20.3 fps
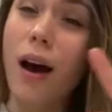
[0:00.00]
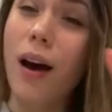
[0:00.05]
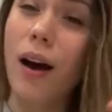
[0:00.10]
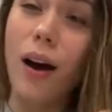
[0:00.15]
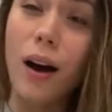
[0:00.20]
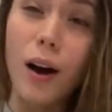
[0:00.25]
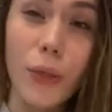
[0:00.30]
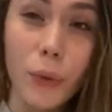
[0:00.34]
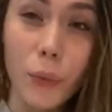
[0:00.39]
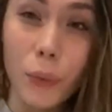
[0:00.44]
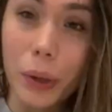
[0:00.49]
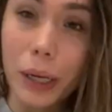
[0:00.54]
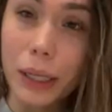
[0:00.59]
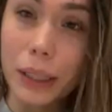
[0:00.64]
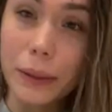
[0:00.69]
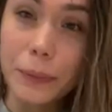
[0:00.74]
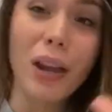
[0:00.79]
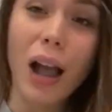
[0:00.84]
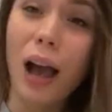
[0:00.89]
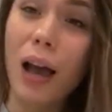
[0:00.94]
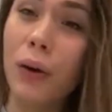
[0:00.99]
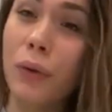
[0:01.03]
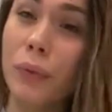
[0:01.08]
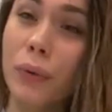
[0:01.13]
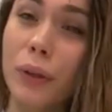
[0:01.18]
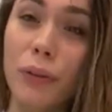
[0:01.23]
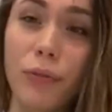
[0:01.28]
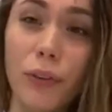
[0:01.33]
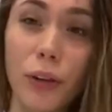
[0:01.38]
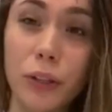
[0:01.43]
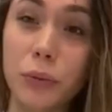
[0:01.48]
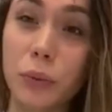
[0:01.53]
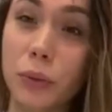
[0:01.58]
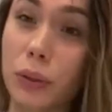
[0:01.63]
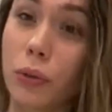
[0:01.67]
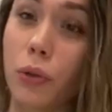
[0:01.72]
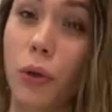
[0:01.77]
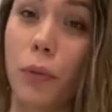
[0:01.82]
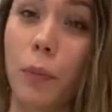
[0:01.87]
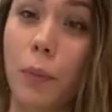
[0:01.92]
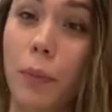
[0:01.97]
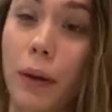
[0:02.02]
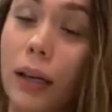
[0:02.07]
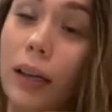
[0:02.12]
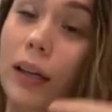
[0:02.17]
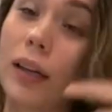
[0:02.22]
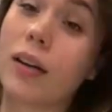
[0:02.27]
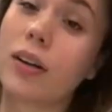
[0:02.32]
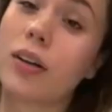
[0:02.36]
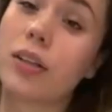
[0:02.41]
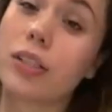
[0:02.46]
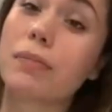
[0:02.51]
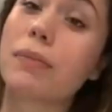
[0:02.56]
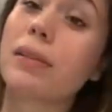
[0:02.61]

all the way. I don't really fucks with the normal bacon. It hurts my